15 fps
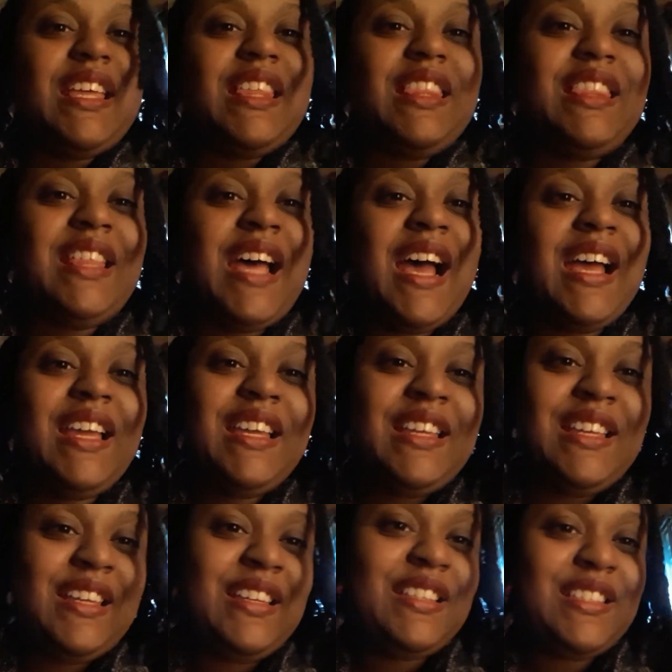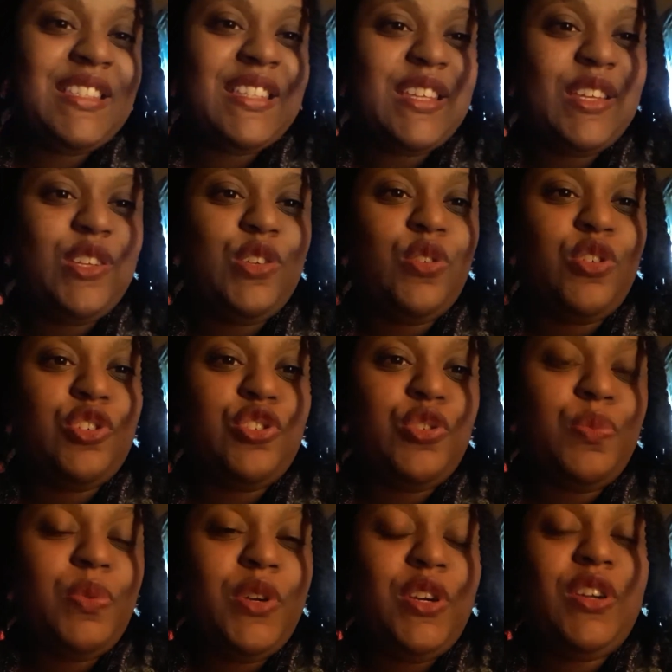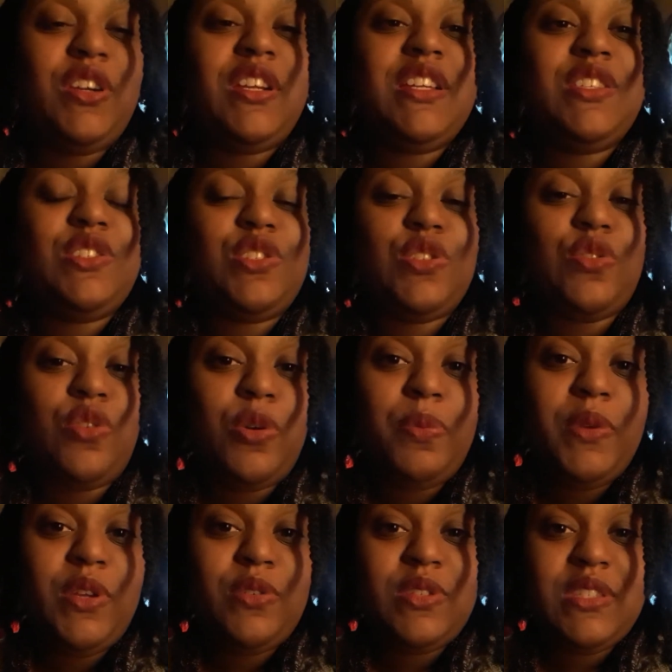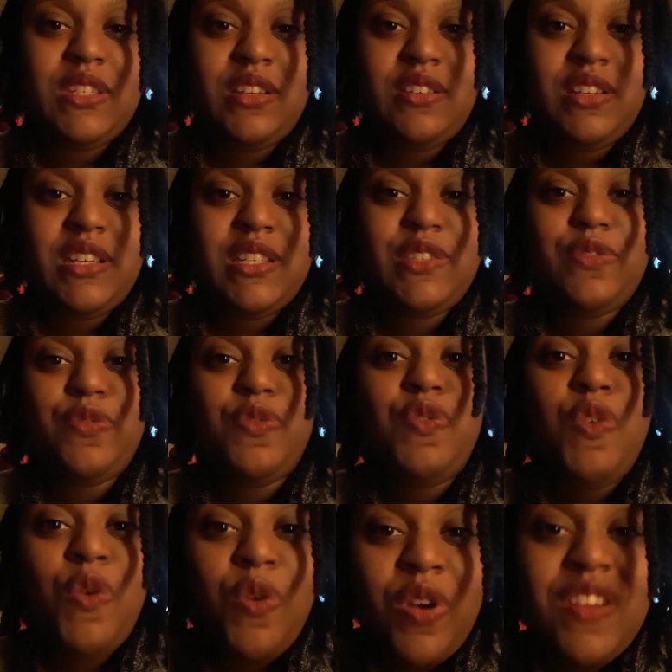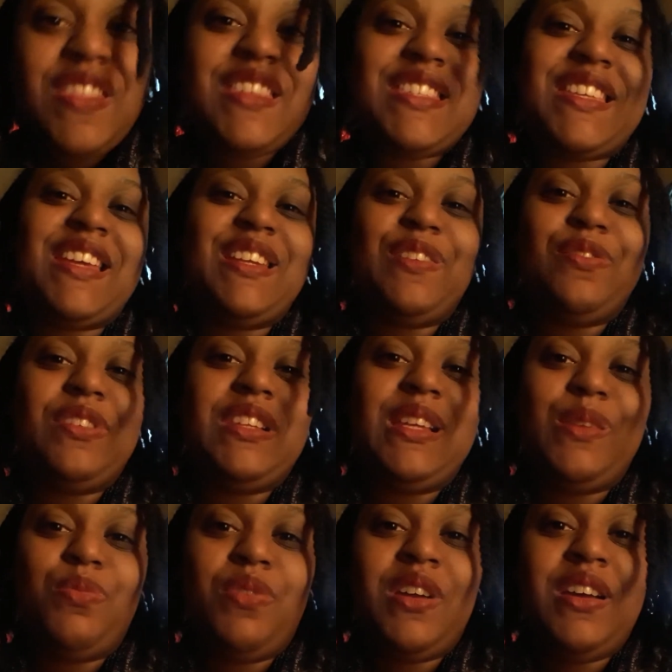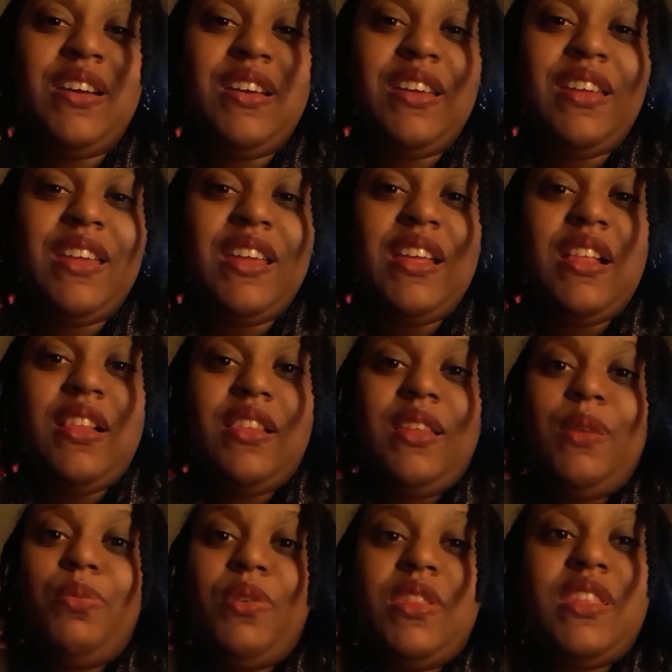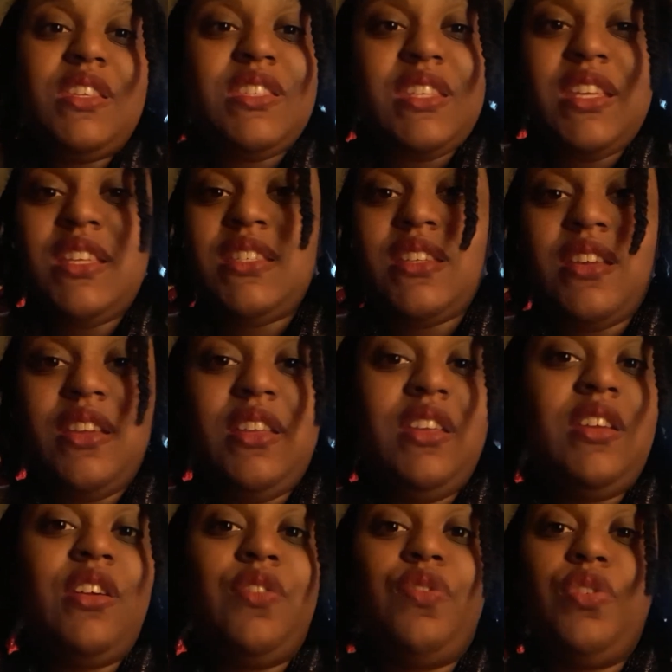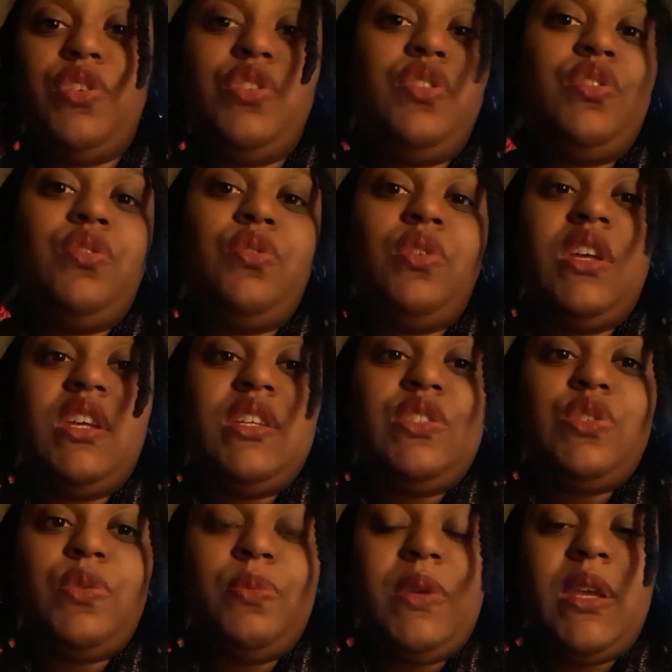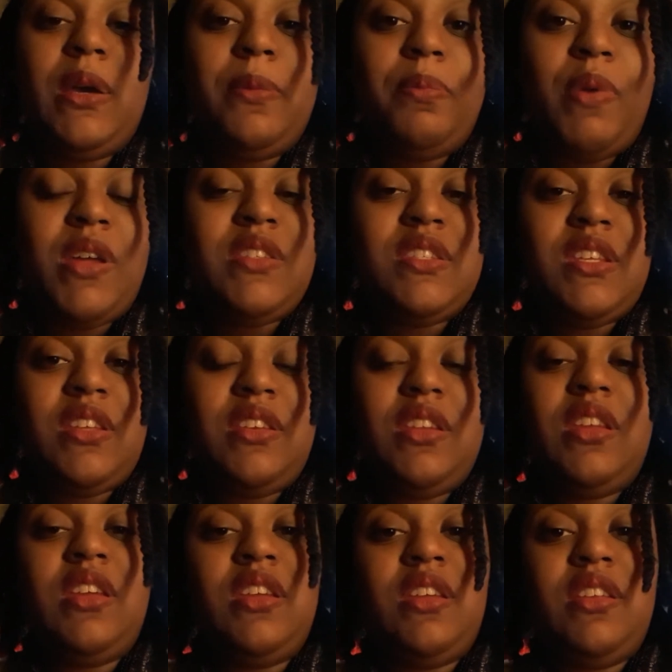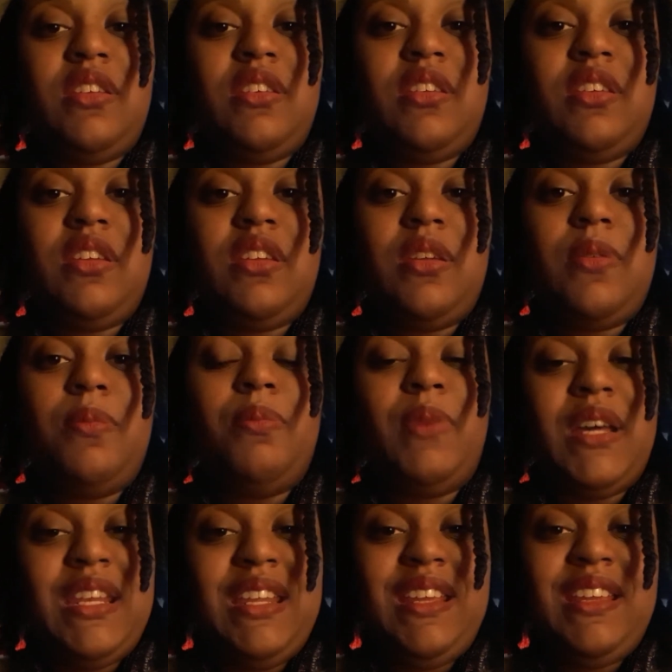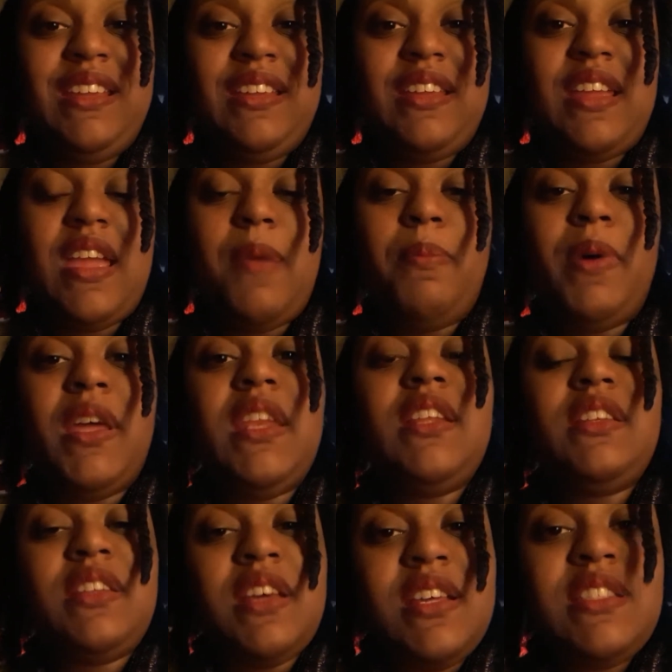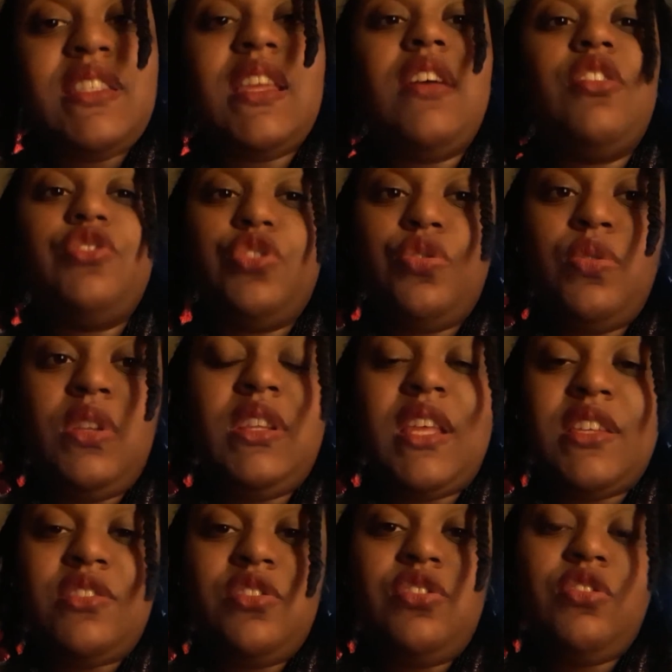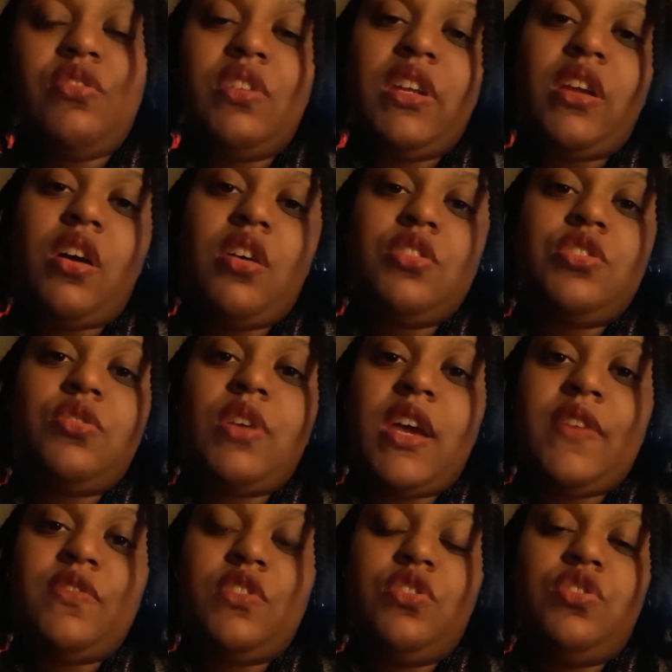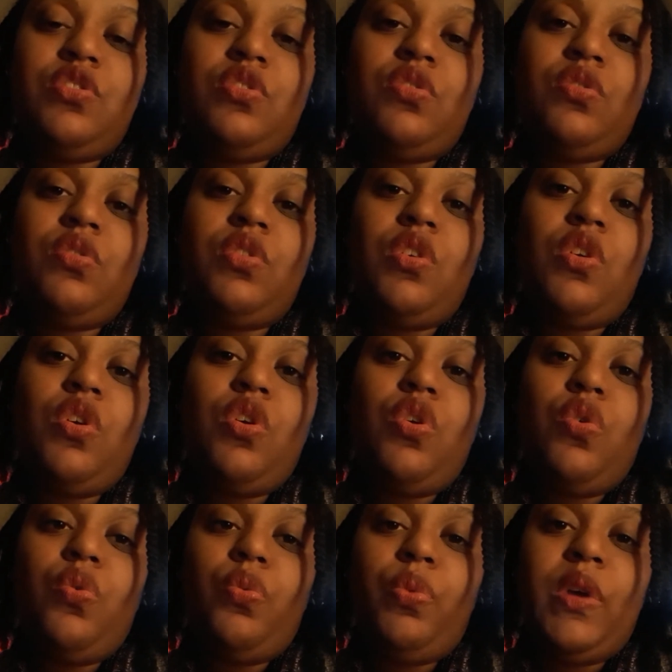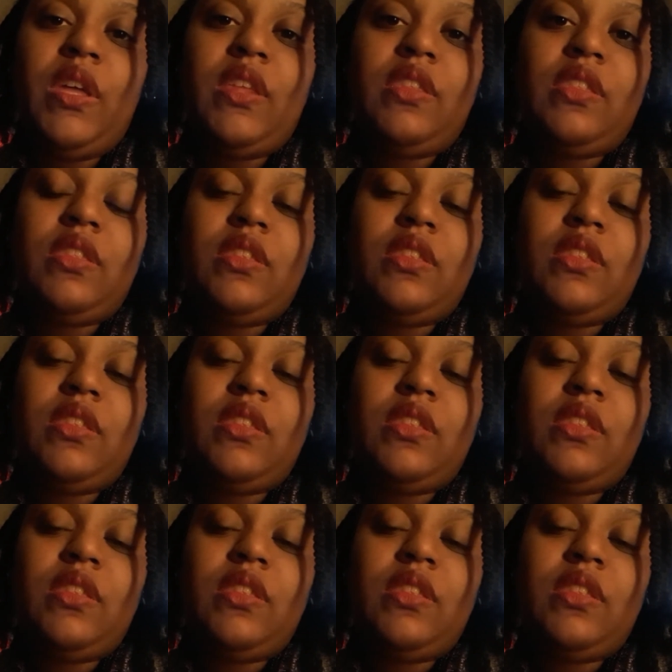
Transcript: that is your Jupiter in Scorpio series for the sign of Libra. Libra, this is a year for you to be abundant in money. But it does, to a lesser degree, also have to do with